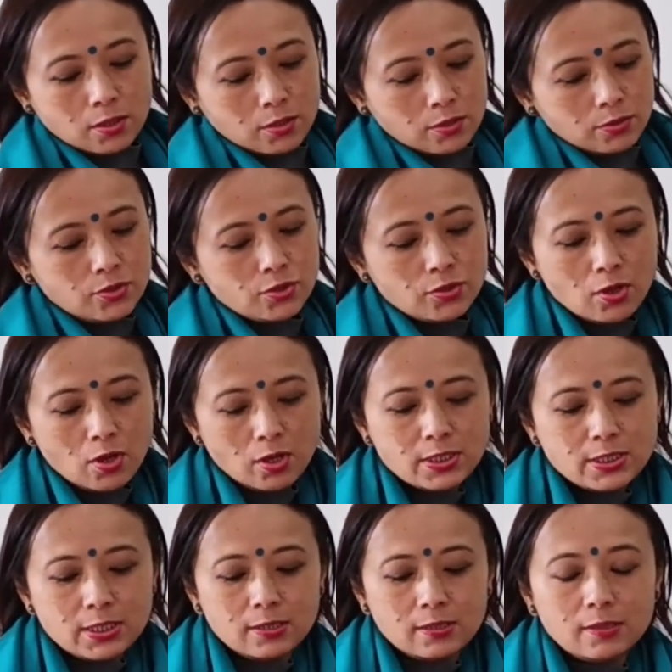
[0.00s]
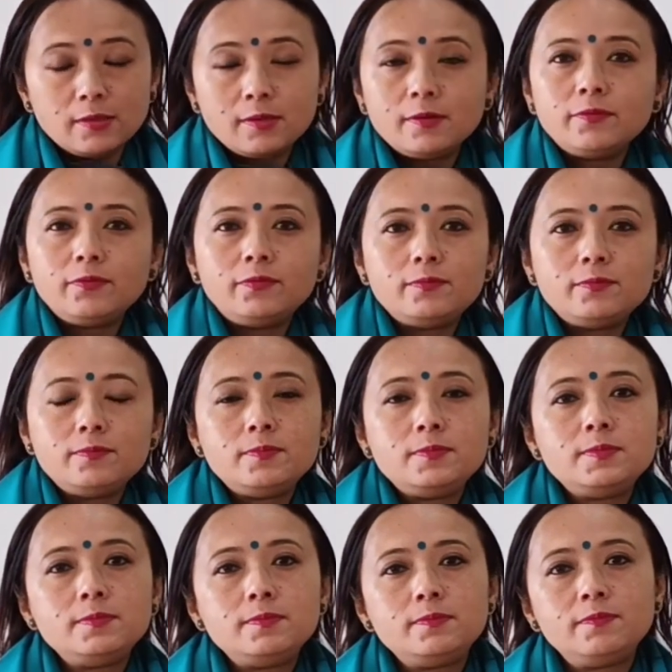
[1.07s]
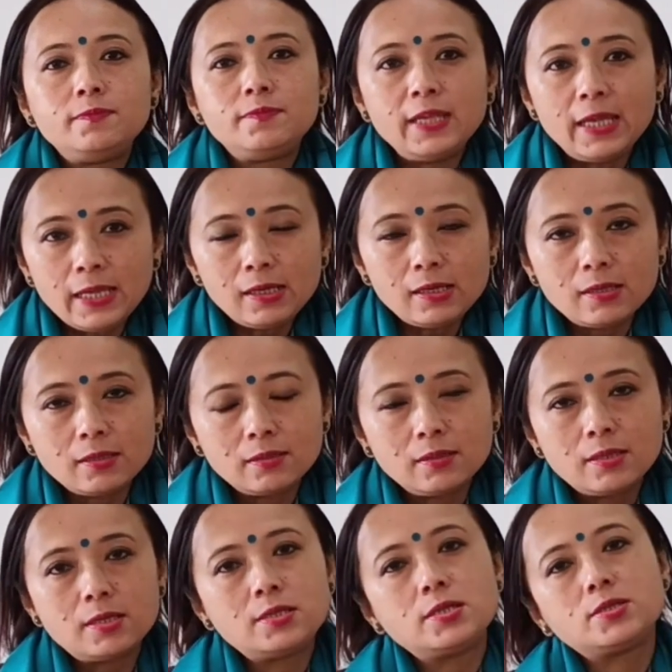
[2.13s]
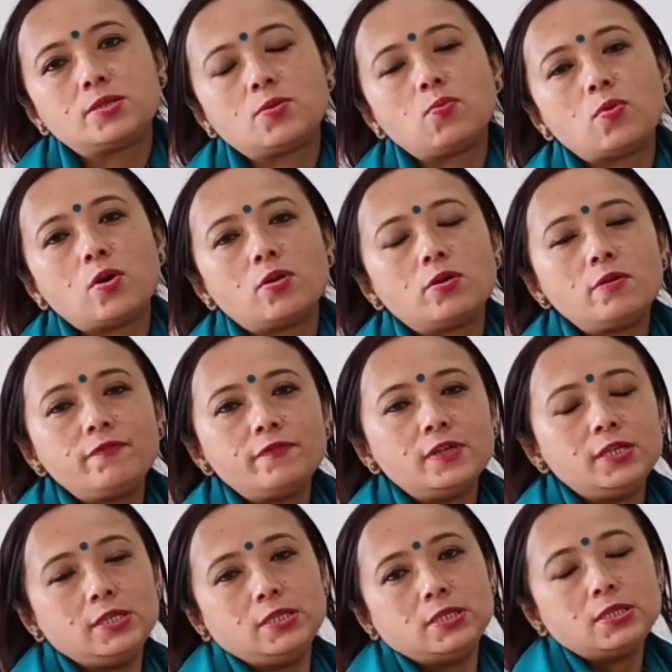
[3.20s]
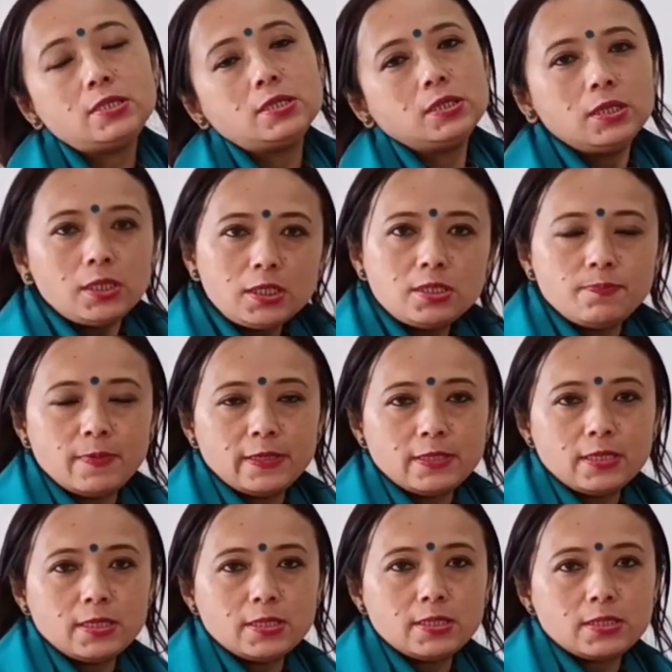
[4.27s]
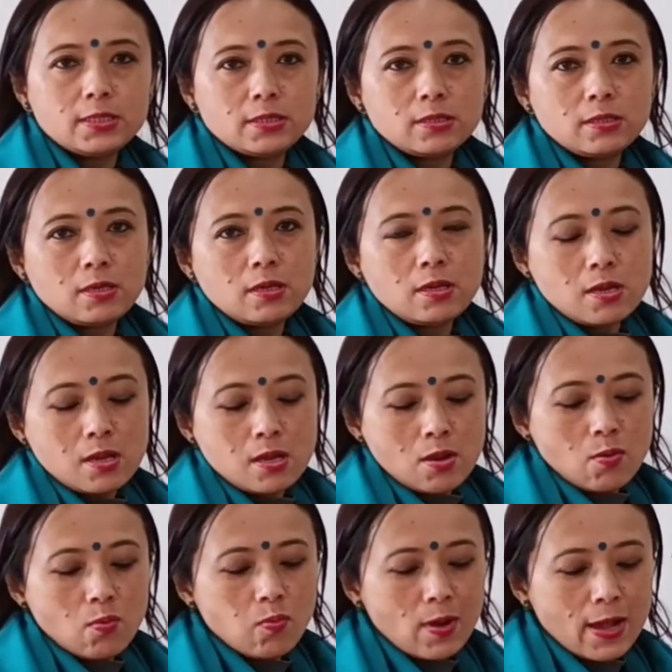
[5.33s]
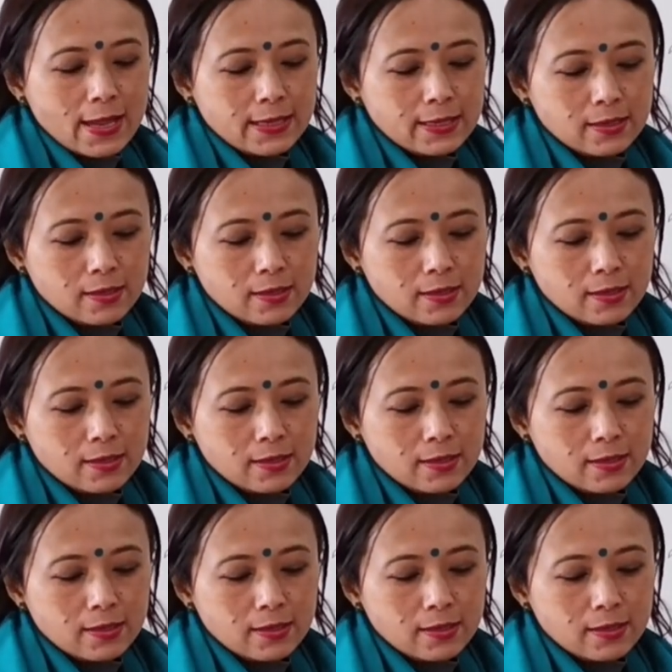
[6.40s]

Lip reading: do not think it is a war of Indian independence. Why?